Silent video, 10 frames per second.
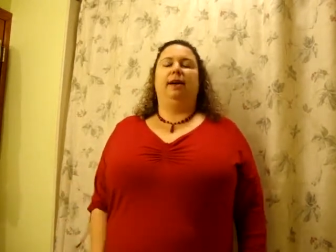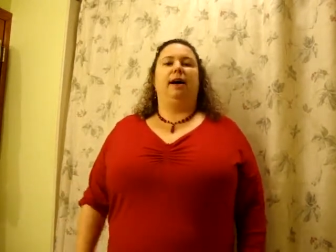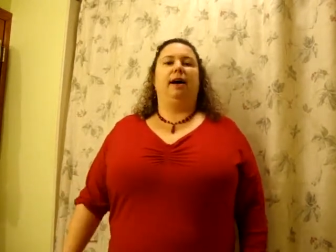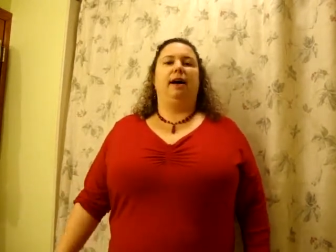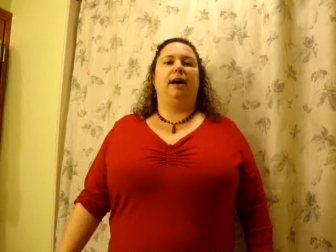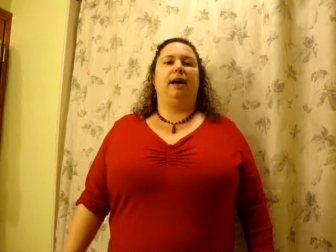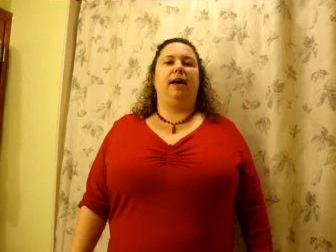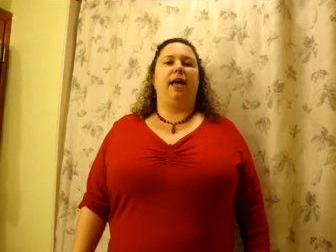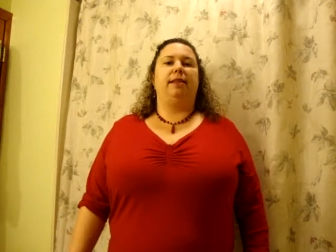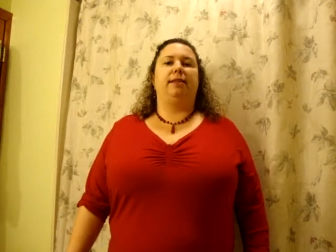
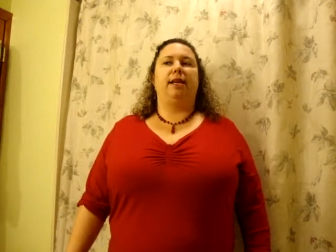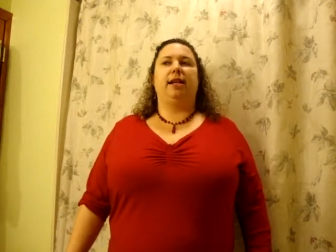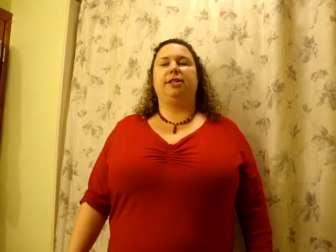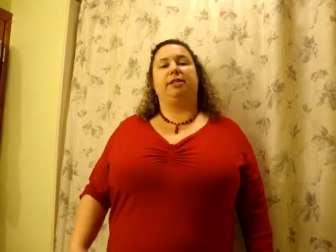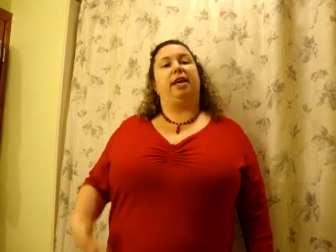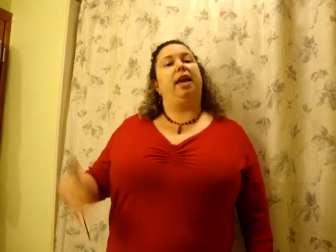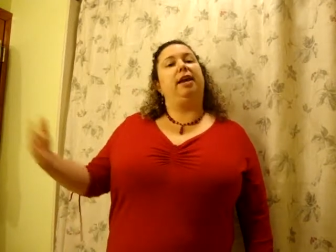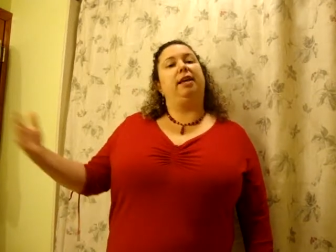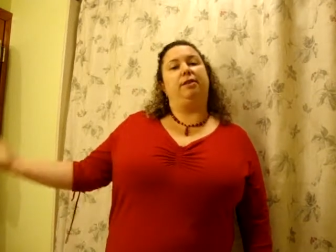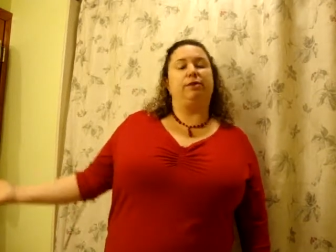And then I just
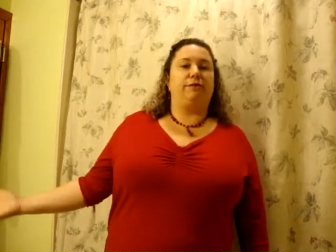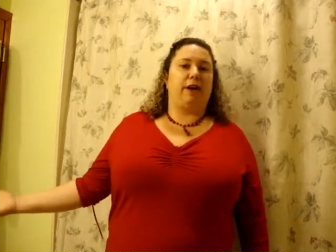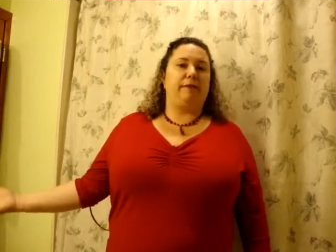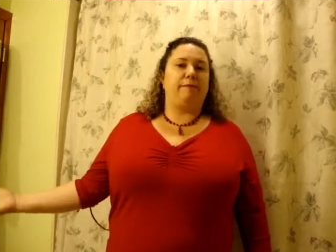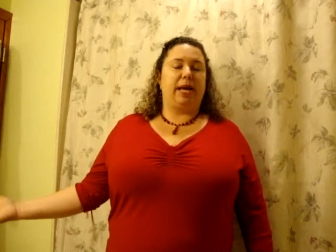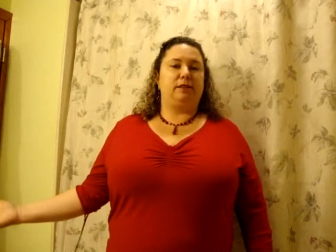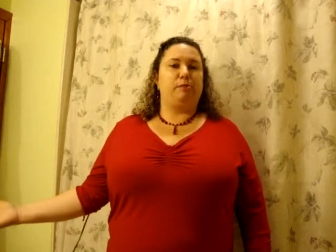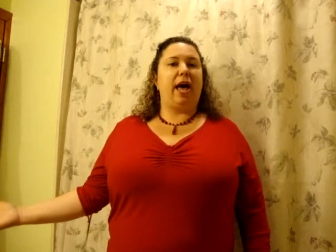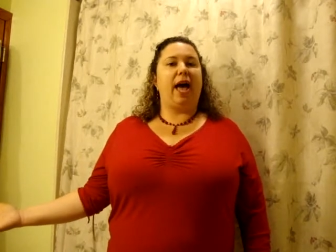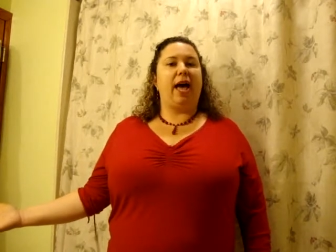gained those 5 pounds
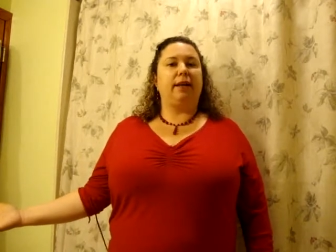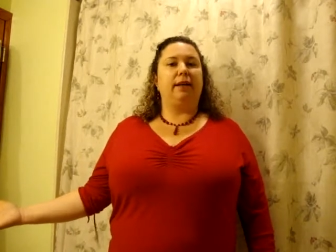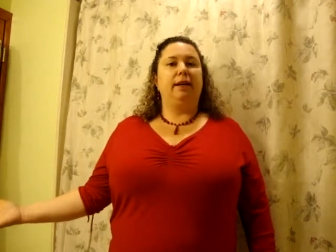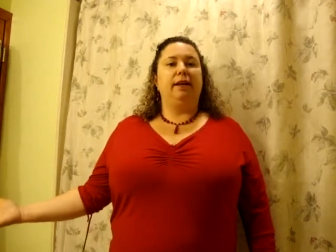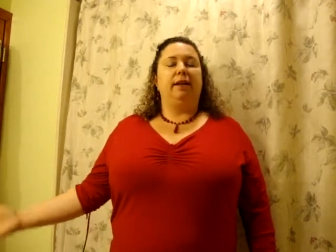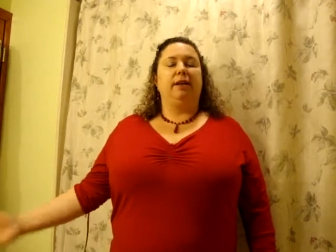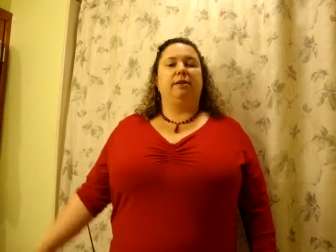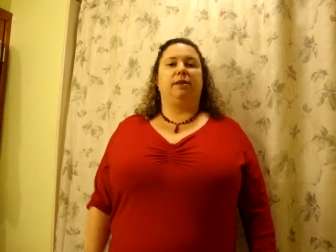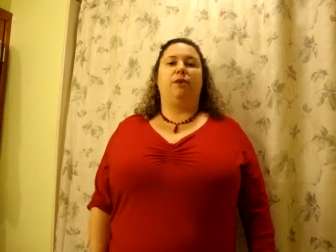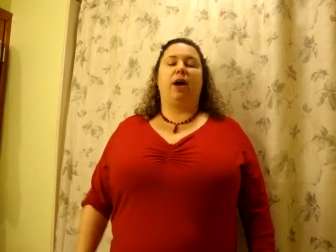back,
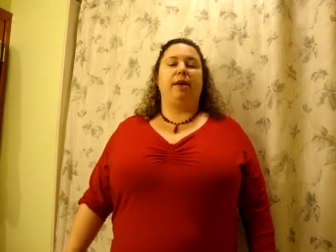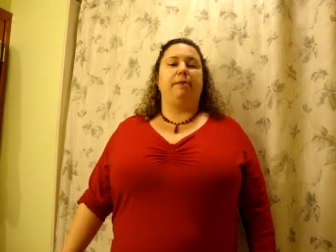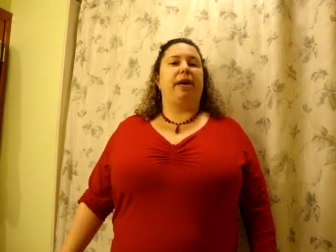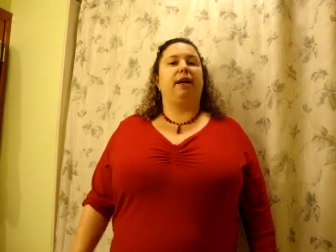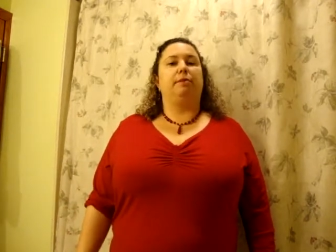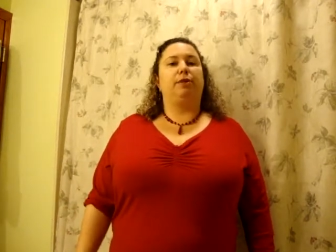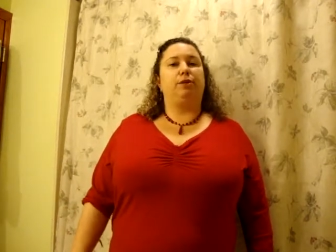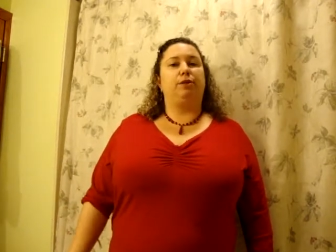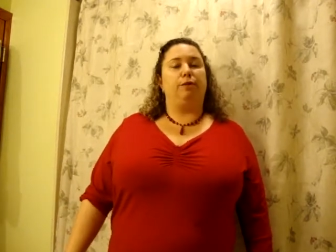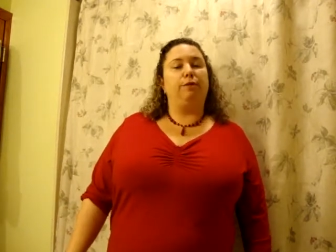so I am back up to
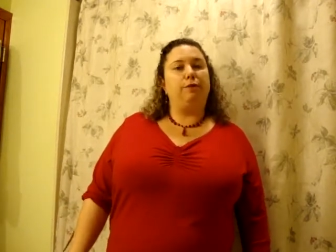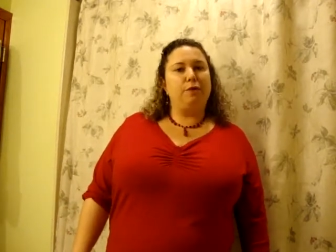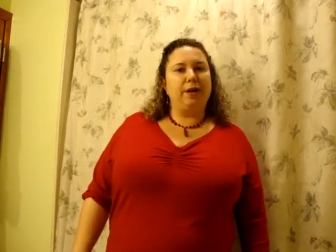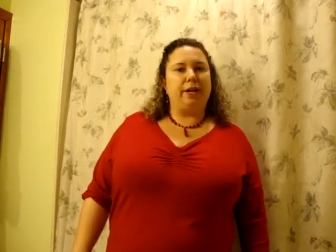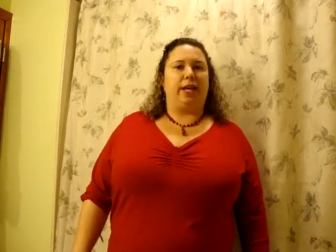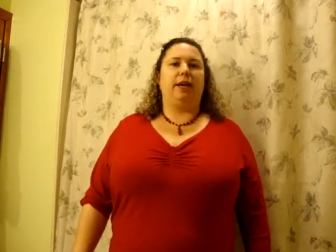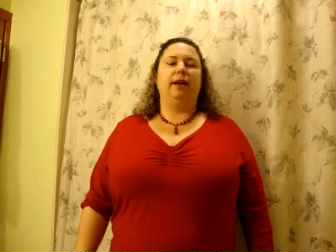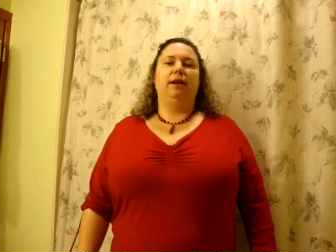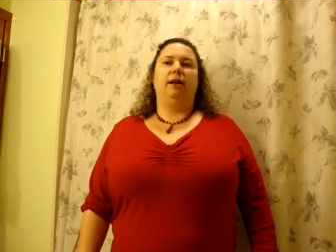240.